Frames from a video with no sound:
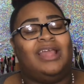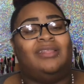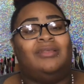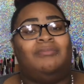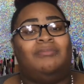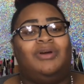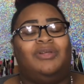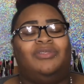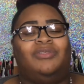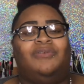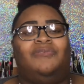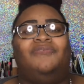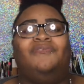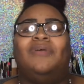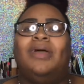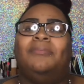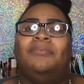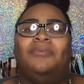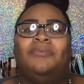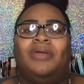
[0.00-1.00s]
in the month of
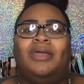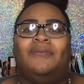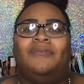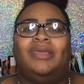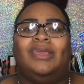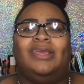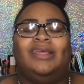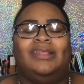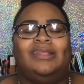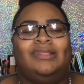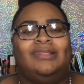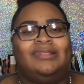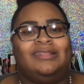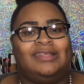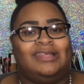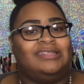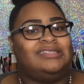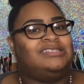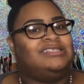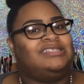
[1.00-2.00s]
February,
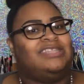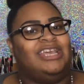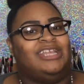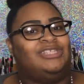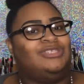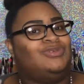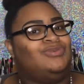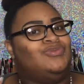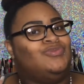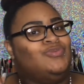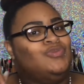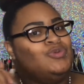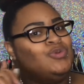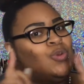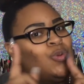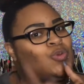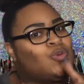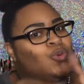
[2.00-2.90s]
then stay tuned.